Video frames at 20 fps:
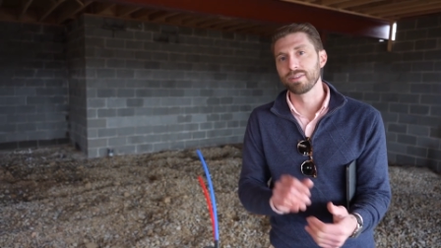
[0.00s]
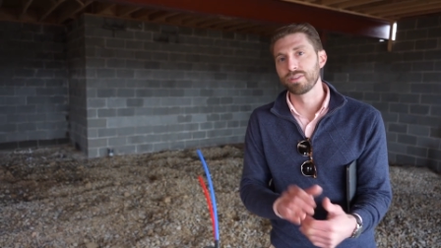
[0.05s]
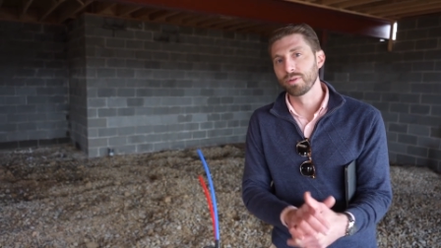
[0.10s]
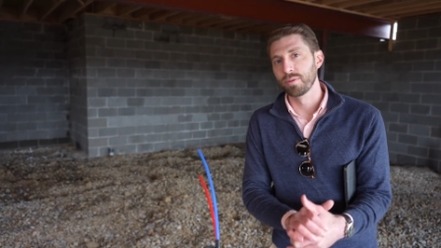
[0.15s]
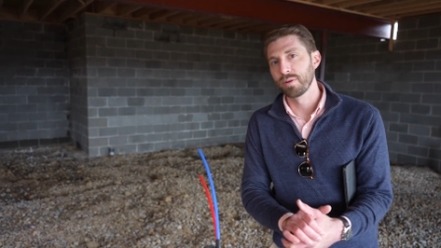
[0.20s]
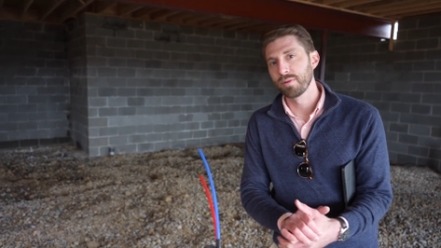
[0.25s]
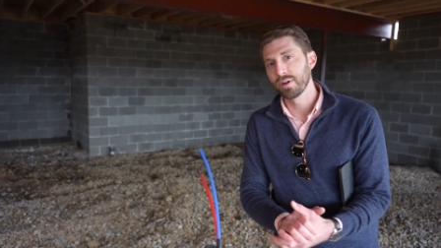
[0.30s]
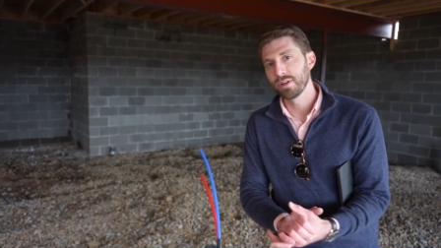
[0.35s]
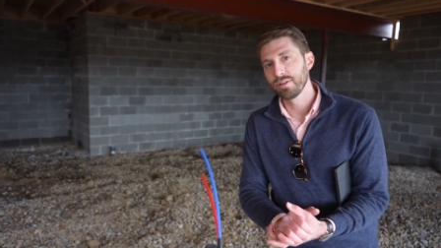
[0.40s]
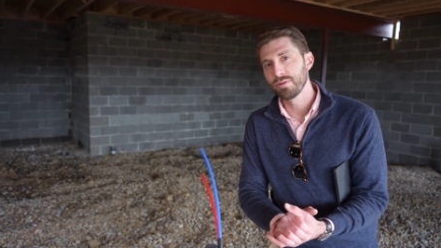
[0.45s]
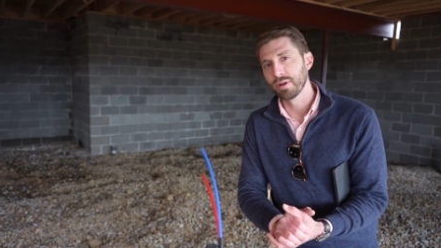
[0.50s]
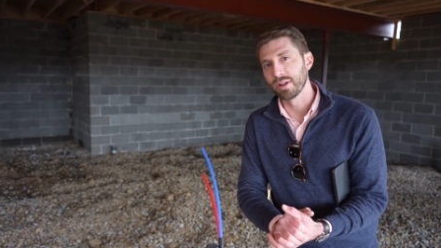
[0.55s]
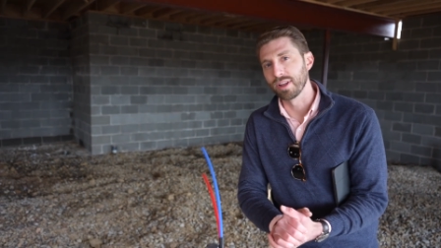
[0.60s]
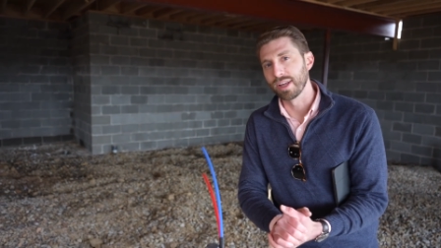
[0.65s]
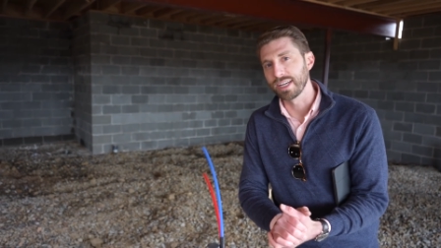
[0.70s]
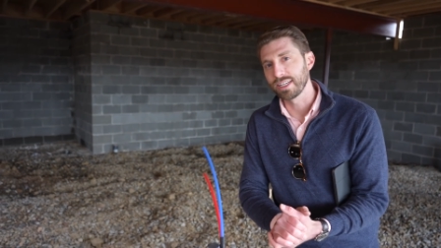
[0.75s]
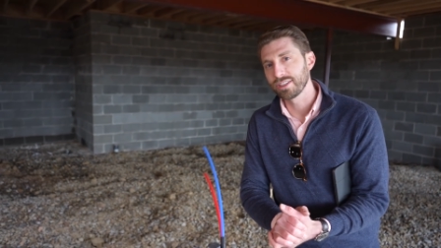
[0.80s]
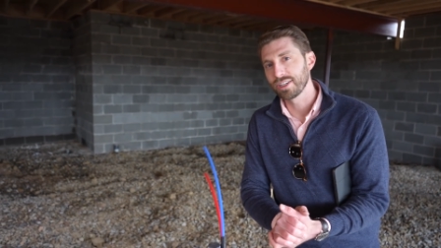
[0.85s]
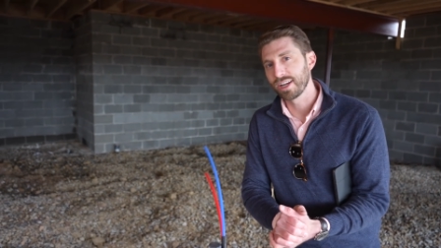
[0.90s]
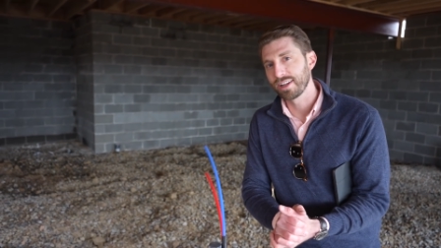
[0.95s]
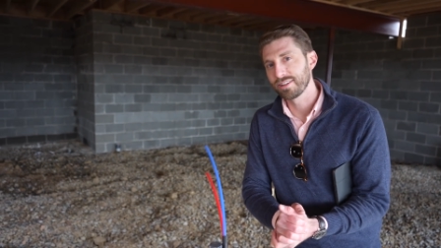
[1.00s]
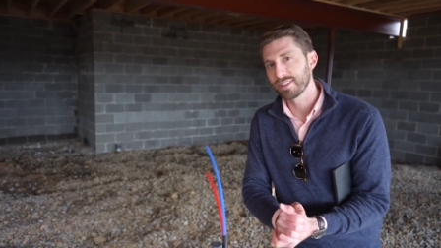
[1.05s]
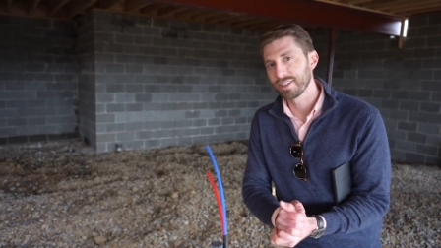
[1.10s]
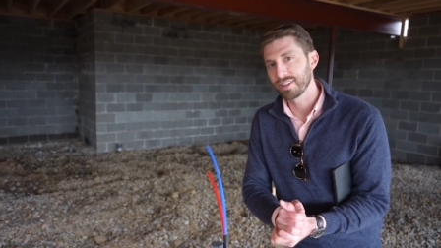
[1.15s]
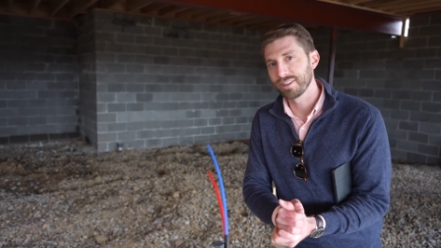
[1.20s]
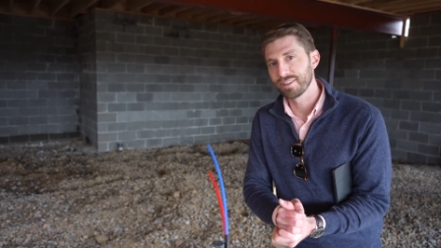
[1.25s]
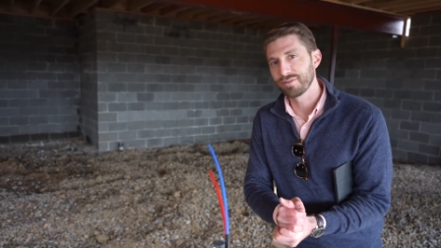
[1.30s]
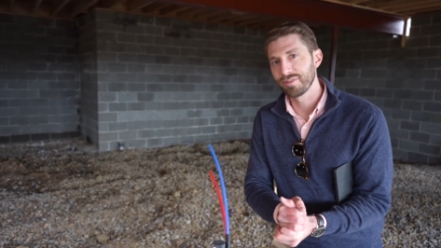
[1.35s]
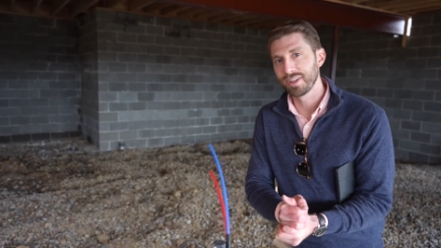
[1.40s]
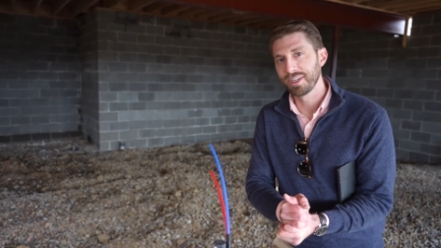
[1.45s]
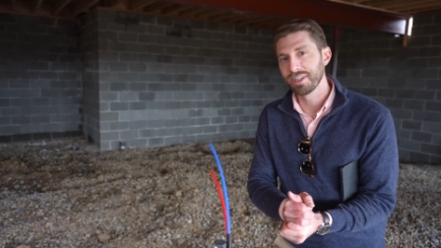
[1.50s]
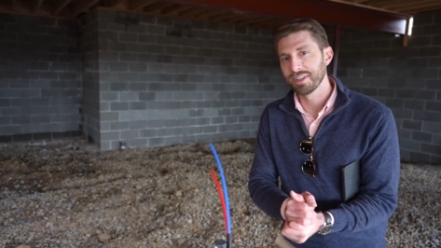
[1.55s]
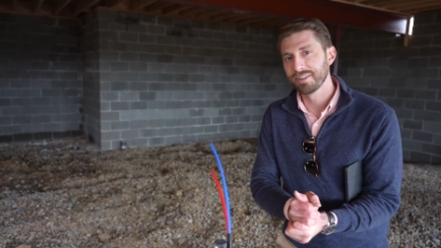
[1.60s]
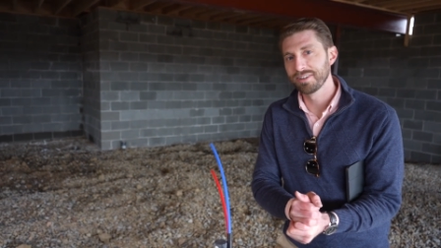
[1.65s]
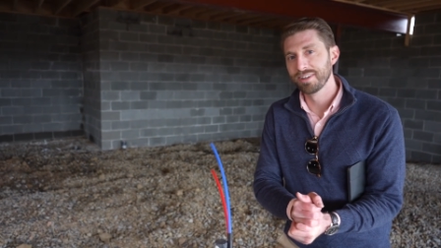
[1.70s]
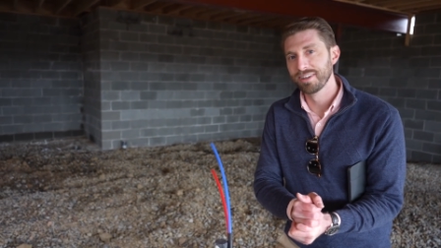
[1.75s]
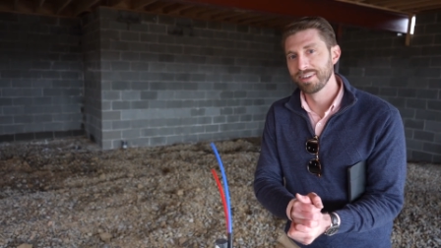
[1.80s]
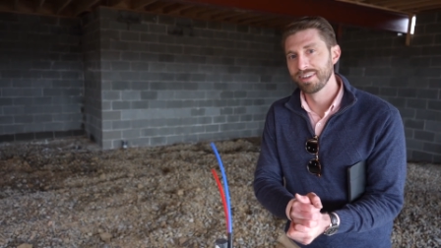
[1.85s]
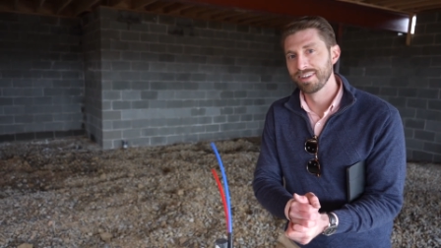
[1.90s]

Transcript: Do we want to do a like challenge on this video?